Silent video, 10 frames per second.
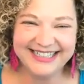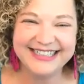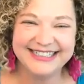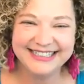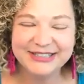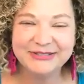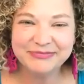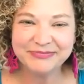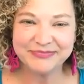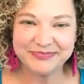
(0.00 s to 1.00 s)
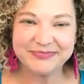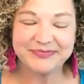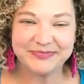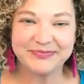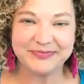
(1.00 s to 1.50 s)

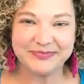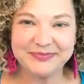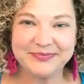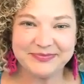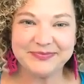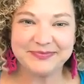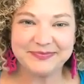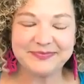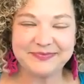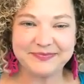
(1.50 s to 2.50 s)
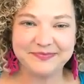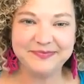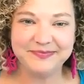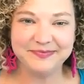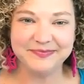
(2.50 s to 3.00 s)

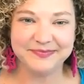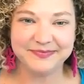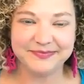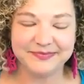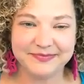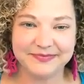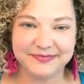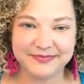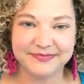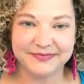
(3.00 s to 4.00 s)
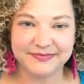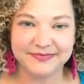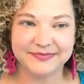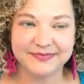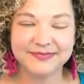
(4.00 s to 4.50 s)

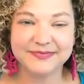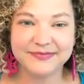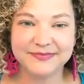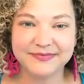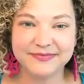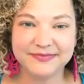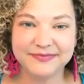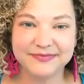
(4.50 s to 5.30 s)
[no speech]